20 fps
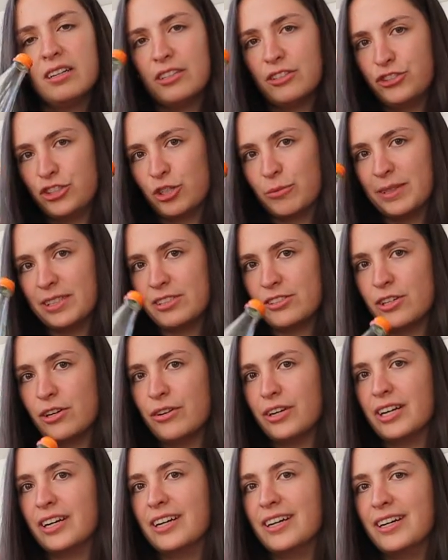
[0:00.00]
German
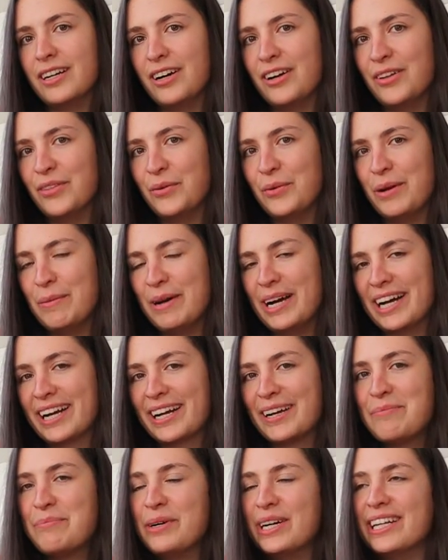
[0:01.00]
soda on the way
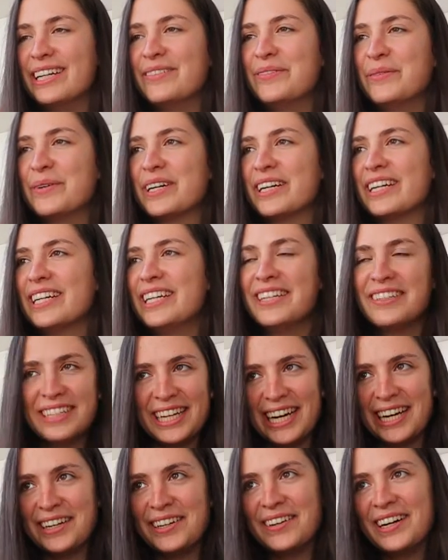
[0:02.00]
back, but we're here
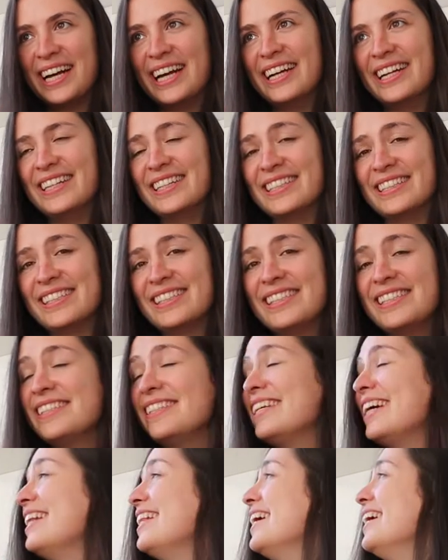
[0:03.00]
now and it's
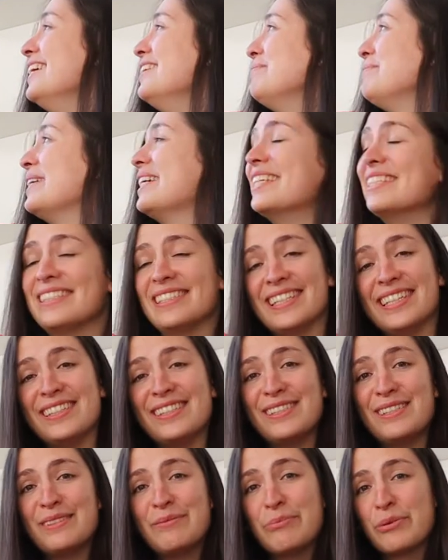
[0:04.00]
still daylight because
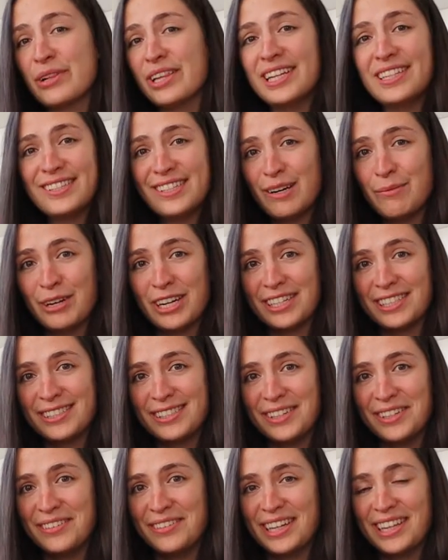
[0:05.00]
it's Berlin summer,
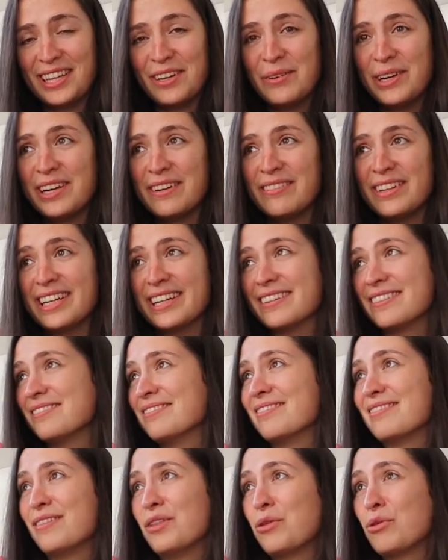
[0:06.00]
so I think we have like
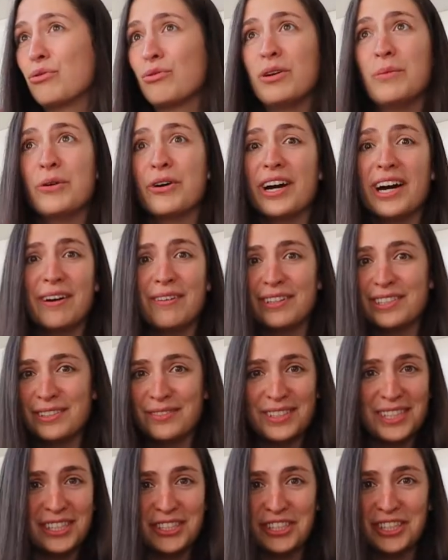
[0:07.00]
3 more hours
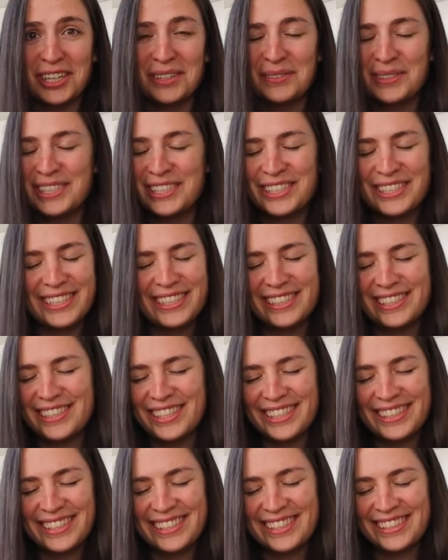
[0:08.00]
of sunshine, which is
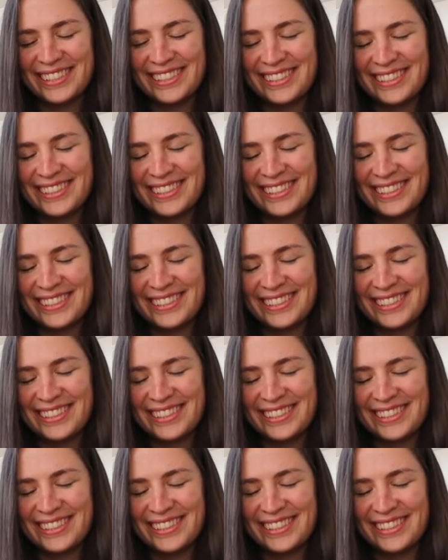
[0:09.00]
just